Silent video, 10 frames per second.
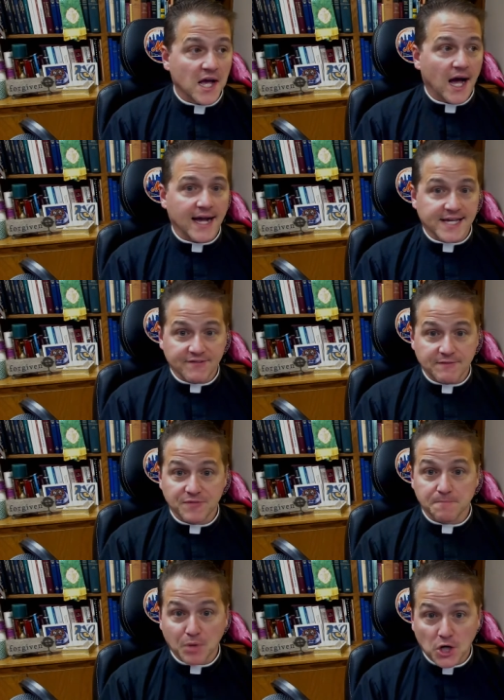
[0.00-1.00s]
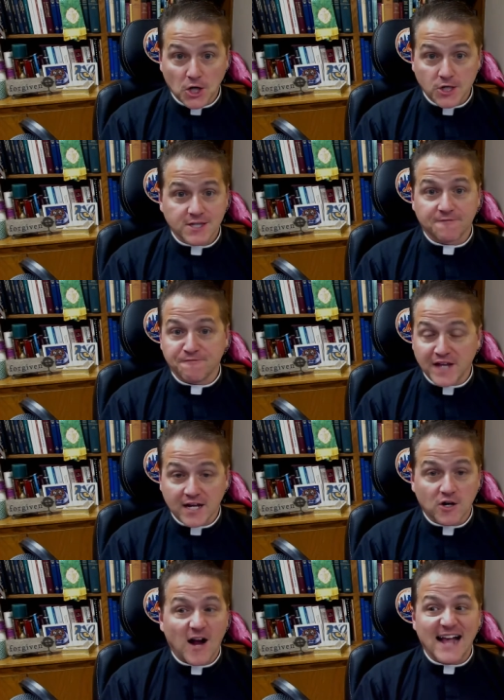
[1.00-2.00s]
I give him the bird, the
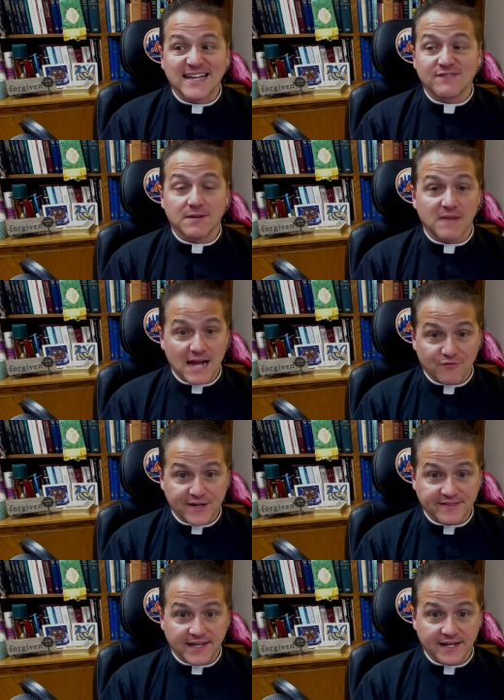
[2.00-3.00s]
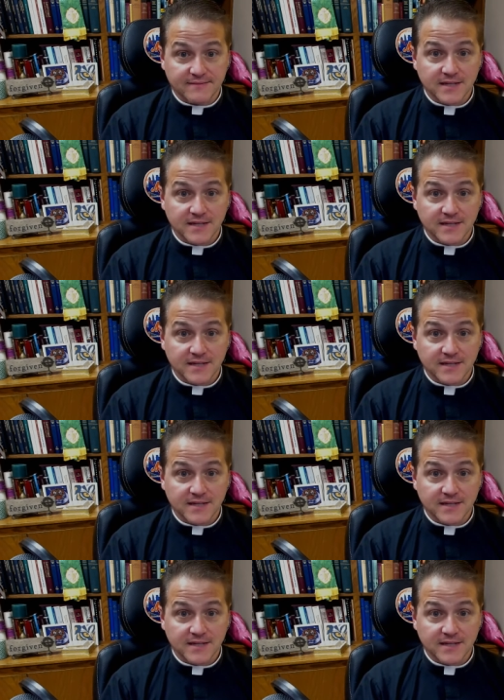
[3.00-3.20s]
finger, I give him everything.